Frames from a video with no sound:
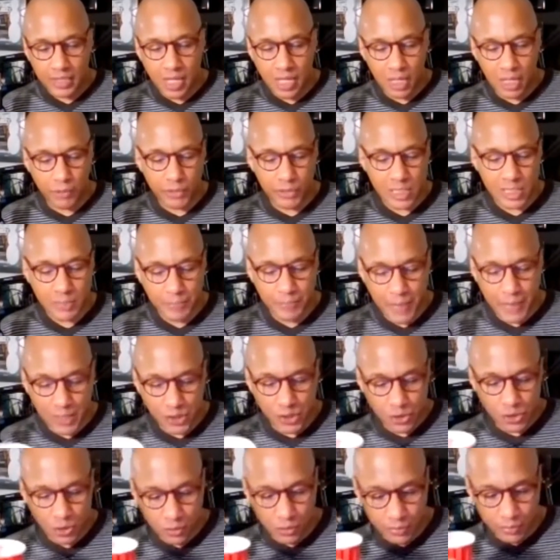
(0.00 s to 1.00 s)
thought it was
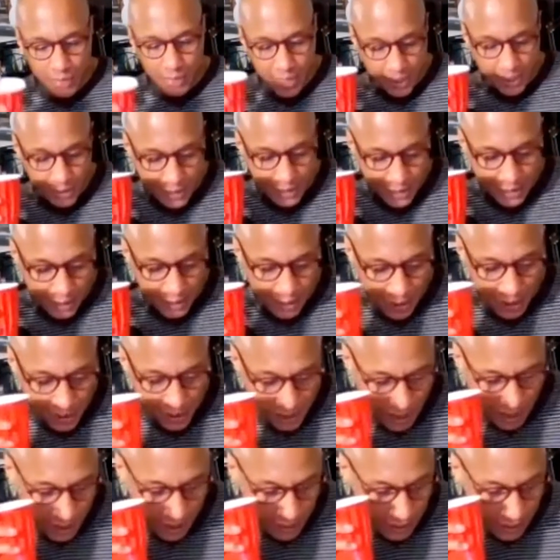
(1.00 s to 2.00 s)
special, man, to
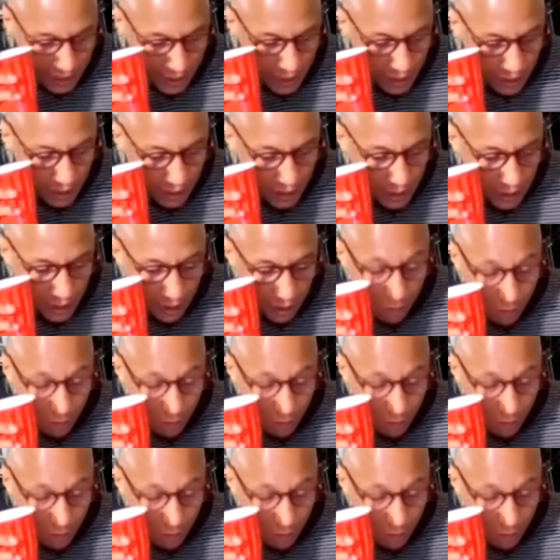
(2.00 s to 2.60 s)
see that, like,